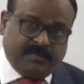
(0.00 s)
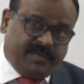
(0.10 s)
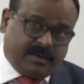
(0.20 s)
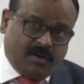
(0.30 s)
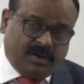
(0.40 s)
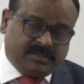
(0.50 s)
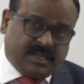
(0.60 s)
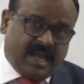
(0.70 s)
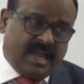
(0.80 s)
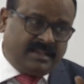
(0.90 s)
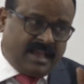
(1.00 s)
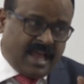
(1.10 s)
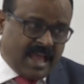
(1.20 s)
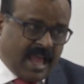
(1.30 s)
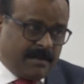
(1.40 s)
Because as
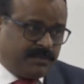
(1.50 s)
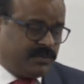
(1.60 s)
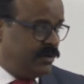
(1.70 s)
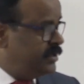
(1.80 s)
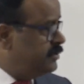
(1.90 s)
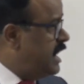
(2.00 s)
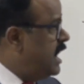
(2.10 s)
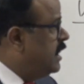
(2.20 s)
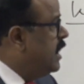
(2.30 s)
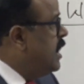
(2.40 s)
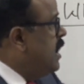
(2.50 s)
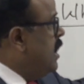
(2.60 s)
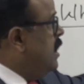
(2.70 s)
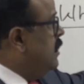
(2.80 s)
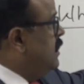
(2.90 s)
I have told you that
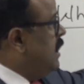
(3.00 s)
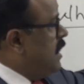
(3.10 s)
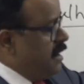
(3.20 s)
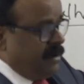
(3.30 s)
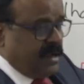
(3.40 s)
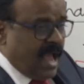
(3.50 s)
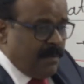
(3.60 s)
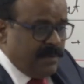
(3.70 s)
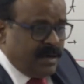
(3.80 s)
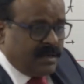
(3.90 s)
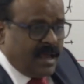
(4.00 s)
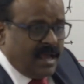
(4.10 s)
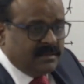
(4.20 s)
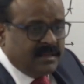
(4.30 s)
the cabinet has